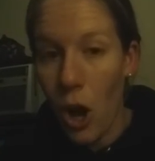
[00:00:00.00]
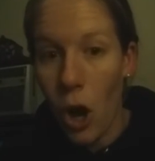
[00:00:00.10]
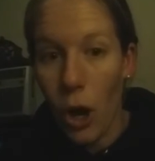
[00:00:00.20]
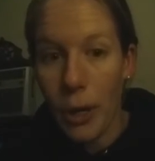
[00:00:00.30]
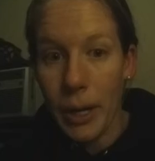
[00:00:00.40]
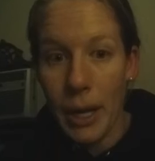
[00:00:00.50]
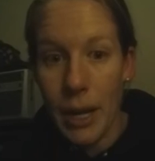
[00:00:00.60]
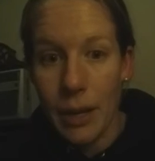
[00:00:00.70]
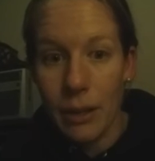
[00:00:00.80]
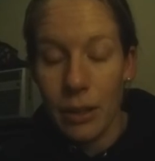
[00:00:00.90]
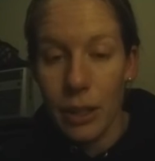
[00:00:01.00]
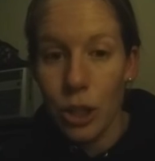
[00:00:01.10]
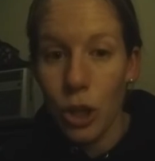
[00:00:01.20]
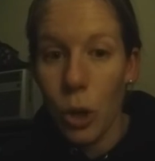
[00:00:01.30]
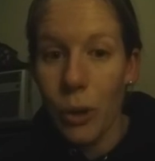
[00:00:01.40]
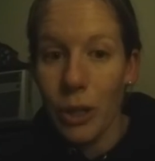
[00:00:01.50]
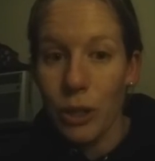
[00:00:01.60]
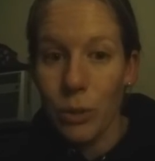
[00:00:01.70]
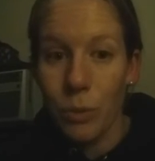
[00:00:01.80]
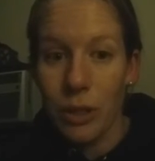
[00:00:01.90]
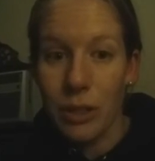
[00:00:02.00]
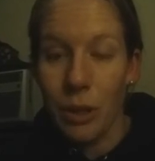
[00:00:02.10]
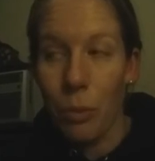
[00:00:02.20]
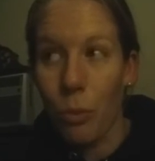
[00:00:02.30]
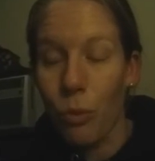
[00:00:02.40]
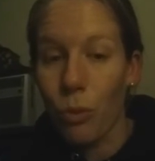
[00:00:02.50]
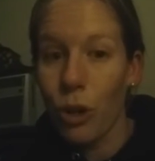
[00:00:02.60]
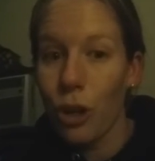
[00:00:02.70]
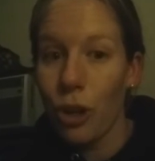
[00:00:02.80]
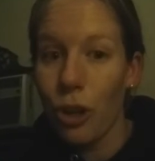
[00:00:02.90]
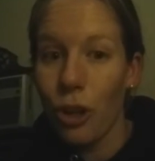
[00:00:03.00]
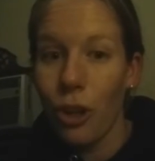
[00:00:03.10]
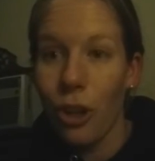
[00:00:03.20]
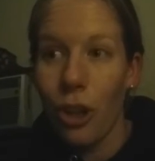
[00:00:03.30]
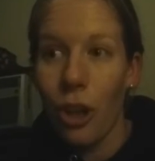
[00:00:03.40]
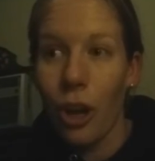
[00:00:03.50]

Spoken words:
on a collision course with some real